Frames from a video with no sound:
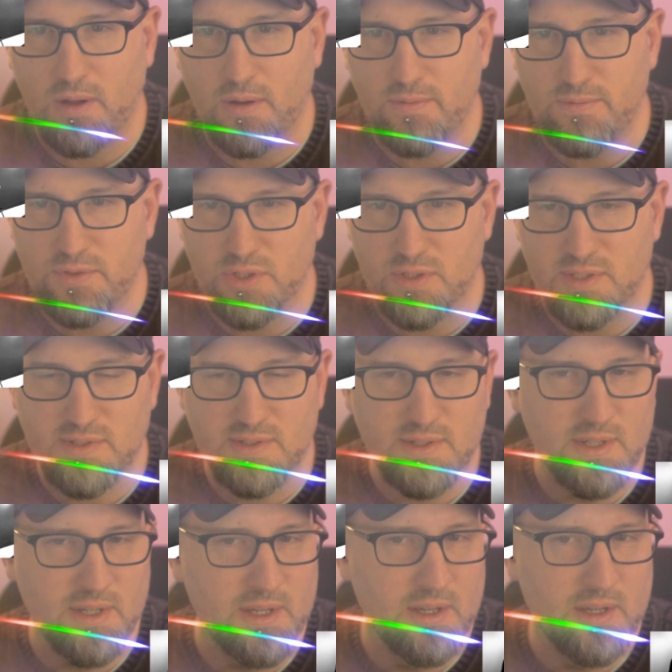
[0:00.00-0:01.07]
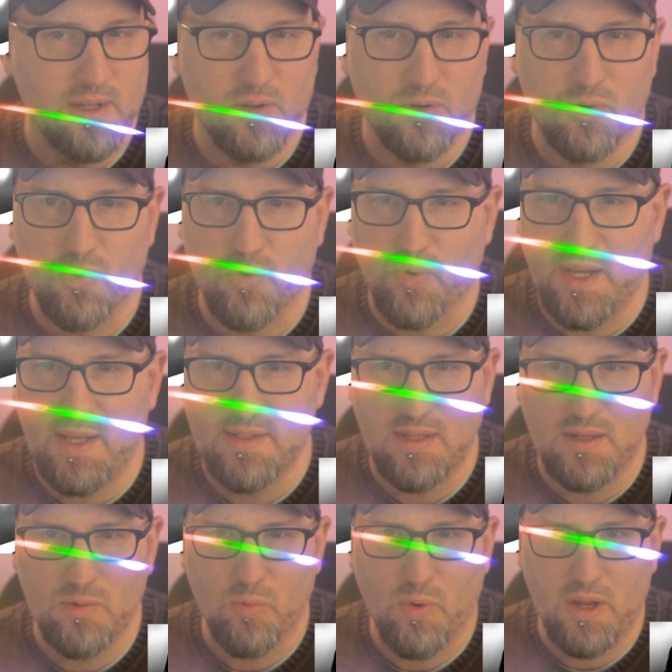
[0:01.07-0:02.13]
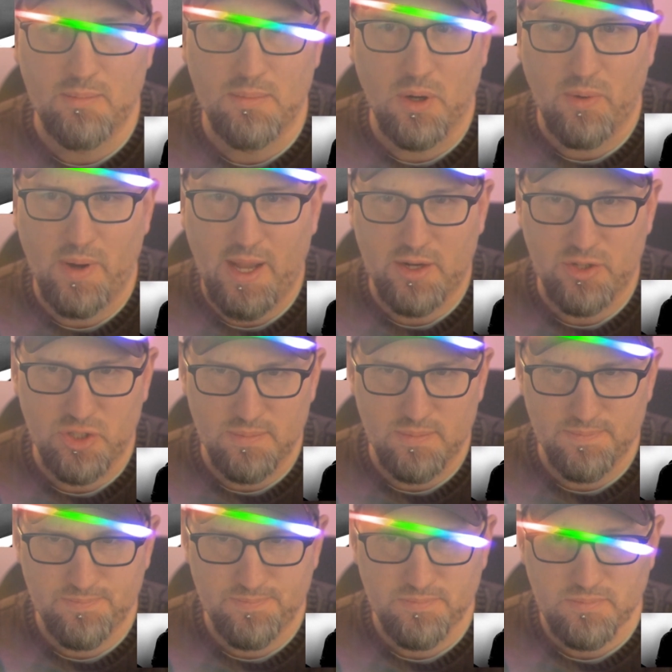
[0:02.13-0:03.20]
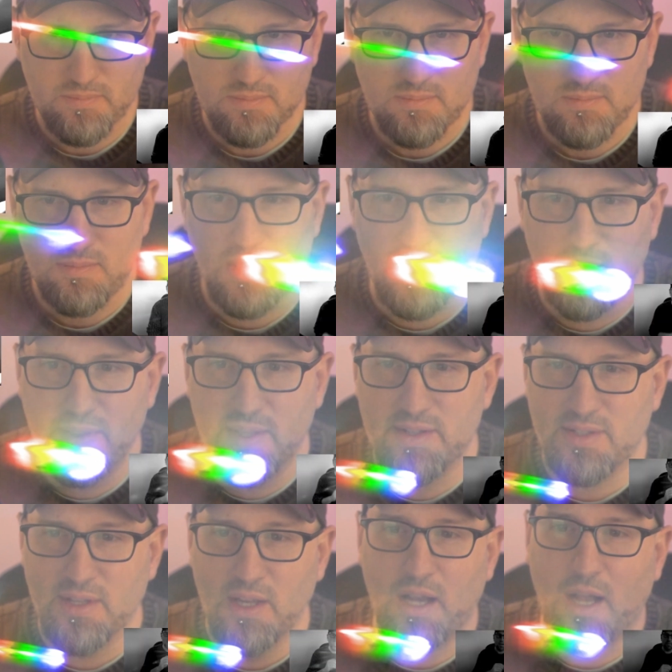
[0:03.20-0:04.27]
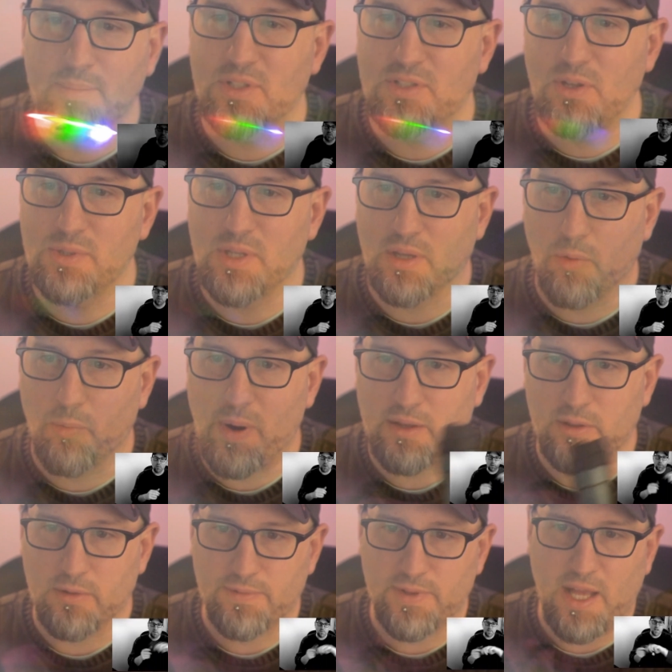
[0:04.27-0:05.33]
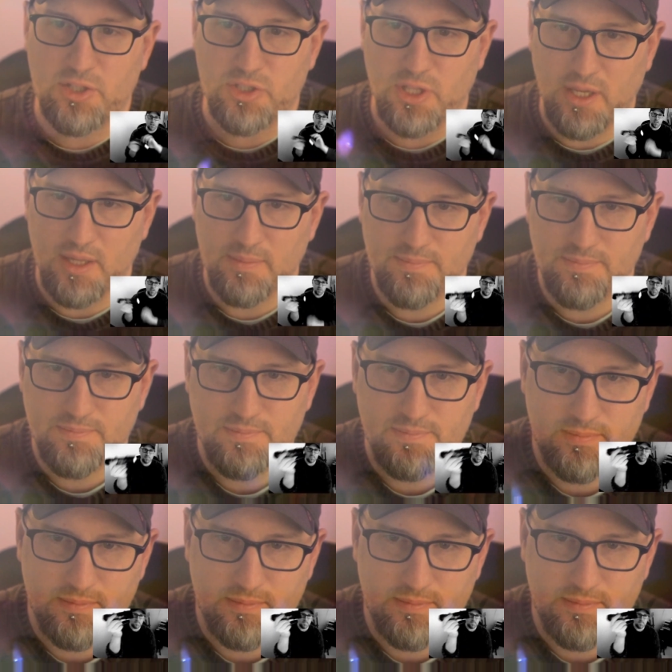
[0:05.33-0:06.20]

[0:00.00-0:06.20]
of just crazy rainbow action. And this, I'm just using a regular flashlight,